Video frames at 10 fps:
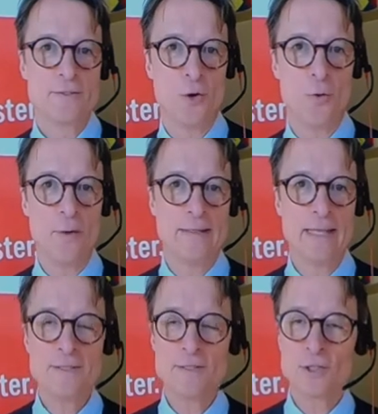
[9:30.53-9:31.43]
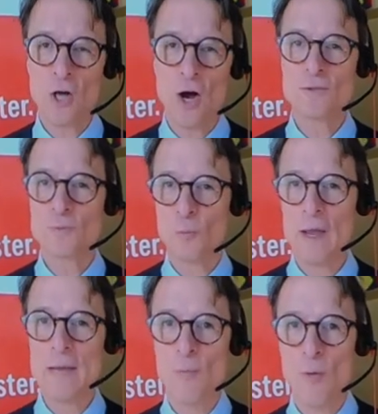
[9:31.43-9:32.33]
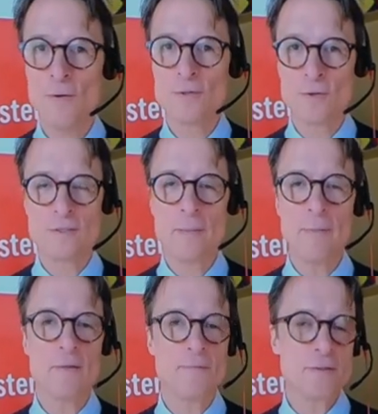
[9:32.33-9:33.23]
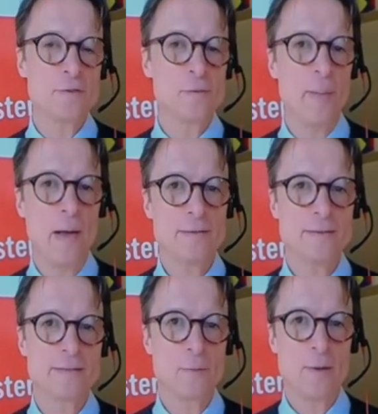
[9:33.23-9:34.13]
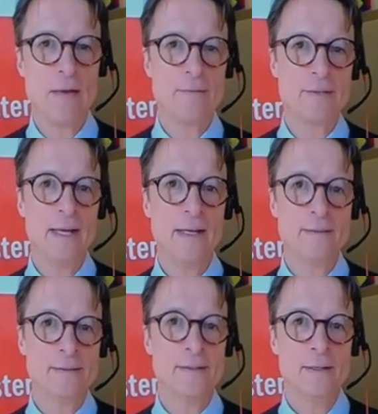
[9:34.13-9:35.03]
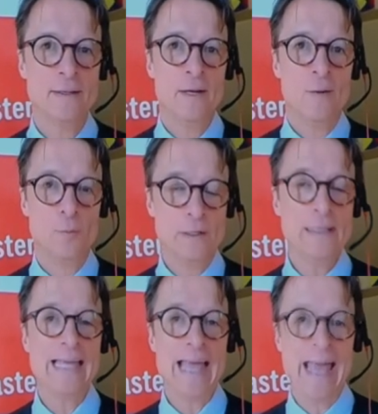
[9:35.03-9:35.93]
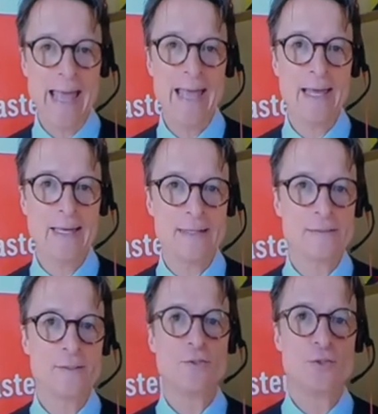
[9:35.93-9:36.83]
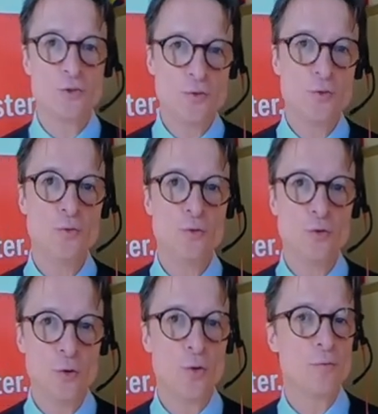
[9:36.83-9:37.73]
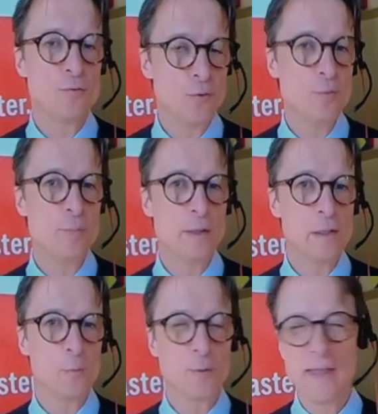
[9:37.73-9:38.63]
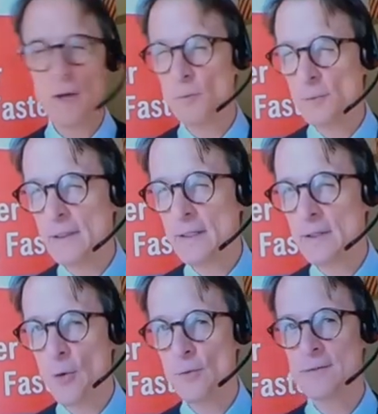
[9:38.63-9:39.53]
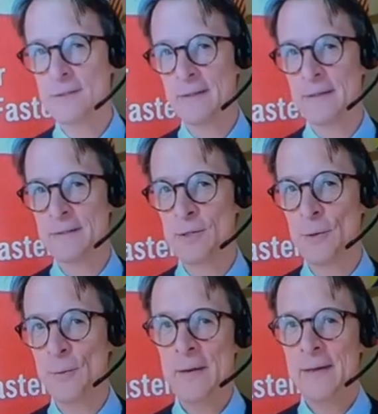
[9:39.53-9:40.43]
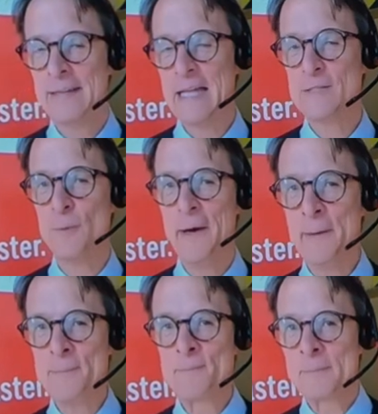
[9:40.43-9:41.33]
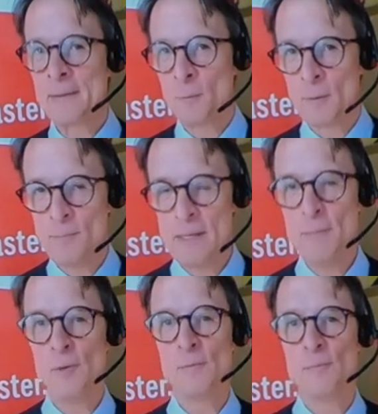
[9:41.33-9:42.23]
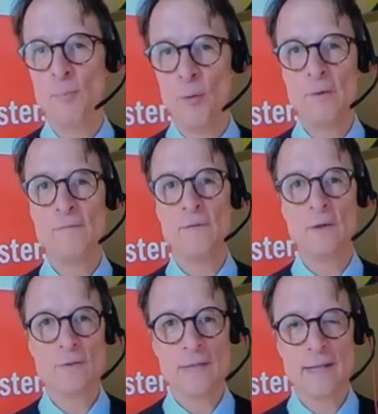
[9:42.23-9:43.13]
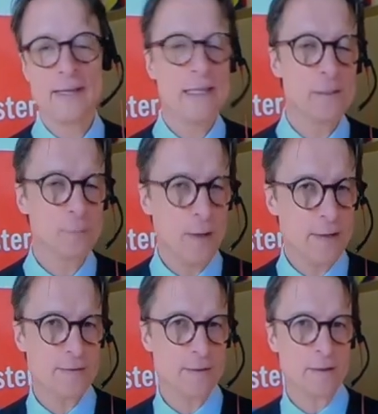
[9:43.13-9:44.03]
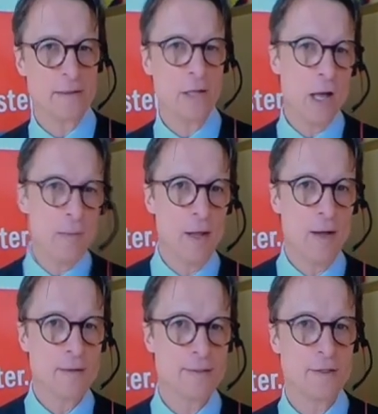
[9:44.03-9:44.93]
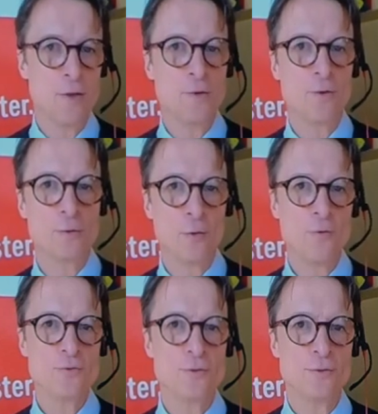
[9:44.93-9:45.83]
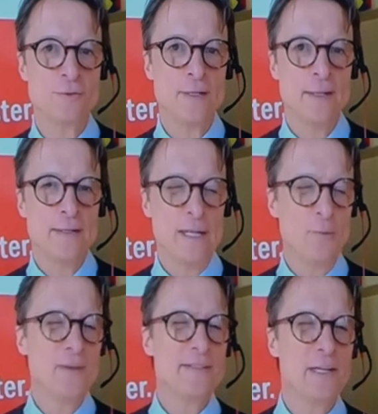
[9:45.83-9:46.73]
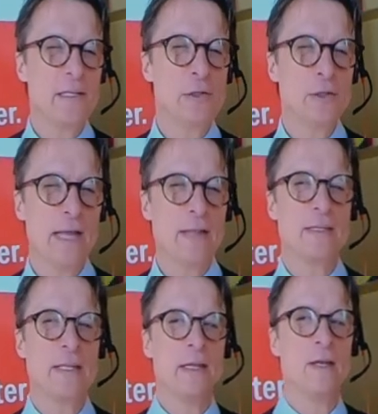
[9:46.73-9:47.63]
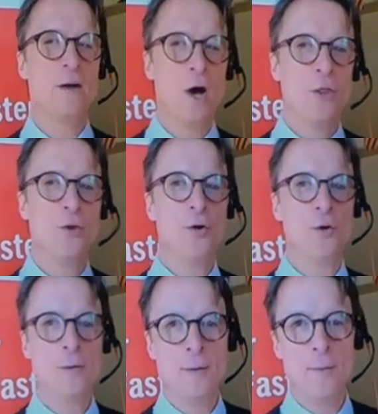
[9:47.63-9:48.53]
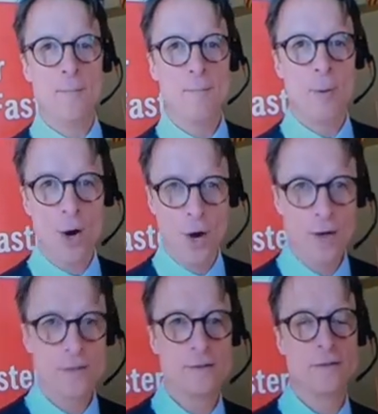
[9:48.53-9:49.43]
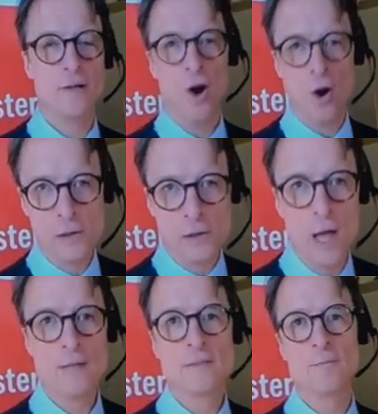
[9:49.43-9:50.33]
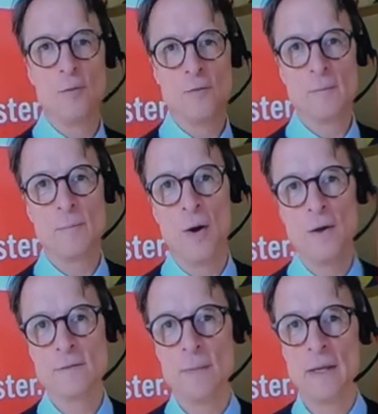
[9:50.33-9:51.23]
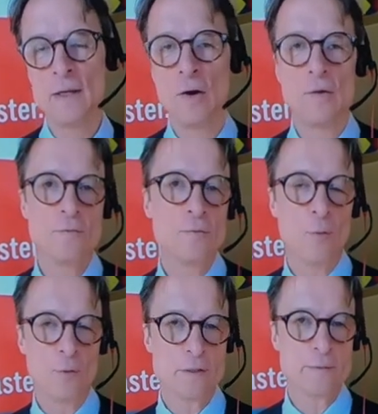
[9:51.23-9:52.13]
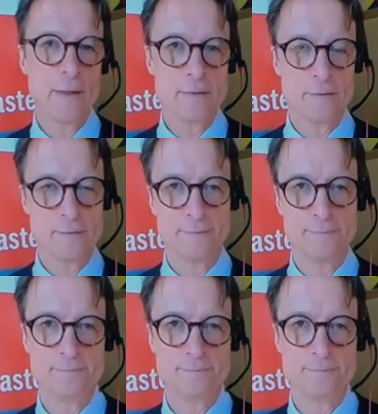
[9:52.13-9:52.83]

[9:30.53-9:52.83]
So it tends to cost way more. So some of the fiscal policies that we have in Canada really add to your food bill without really noticing. And so that's why when people point fingers at Galen Weston and Loblaws and other grocers, they don't necessarily look at the other parts. There are lots of moving parts making our food more expensive.